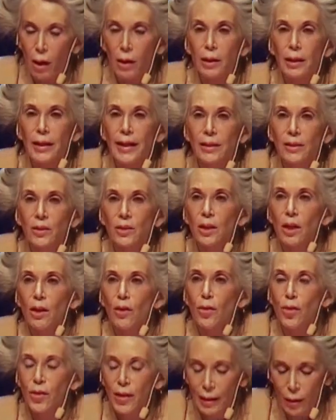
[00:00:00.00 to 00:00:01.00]
Let's
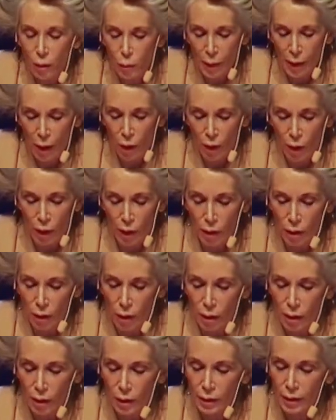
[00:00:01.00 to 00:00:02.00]
think about it
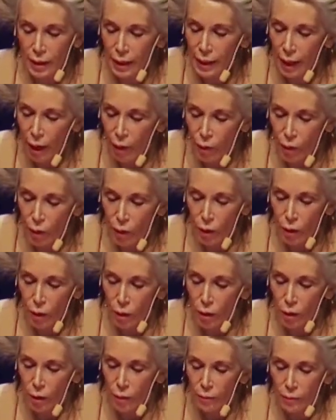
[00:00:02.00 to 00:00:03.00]
together.
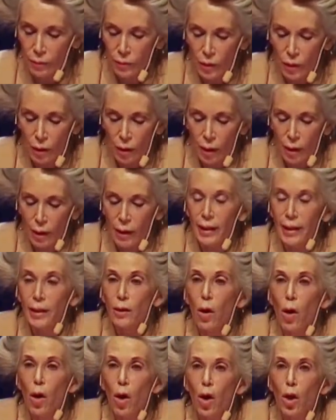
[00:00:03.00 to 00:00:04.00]
It
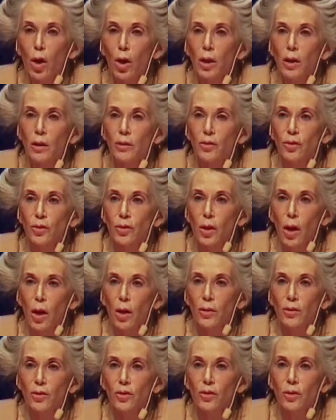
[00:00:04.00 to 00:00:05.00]
all
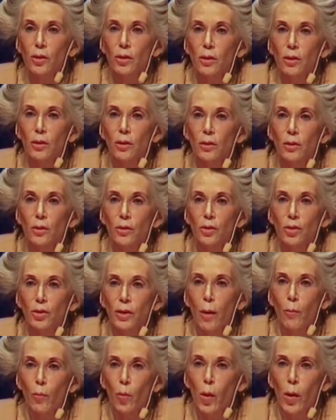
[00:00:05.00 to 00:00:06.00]
starts
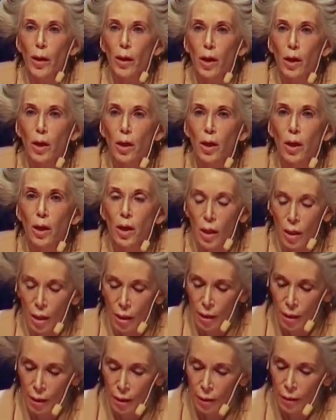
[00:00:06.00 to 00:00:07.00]
somewhere.
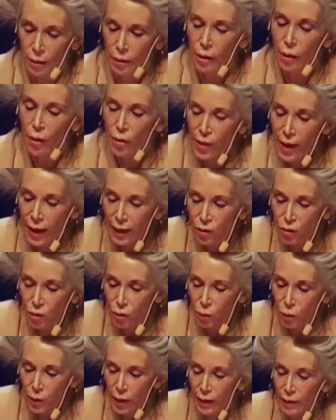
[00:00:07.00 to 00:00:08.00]
Thank
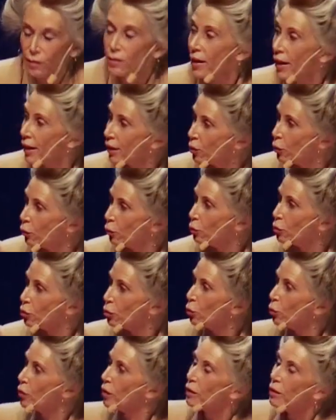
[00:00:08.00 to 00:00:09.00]
you, and thank you
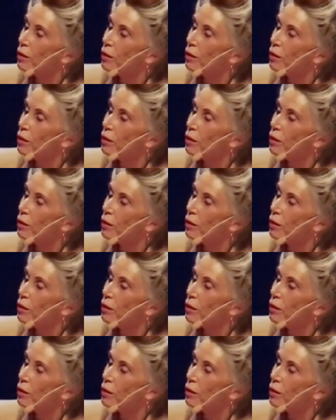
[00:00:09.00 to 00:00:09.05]
to the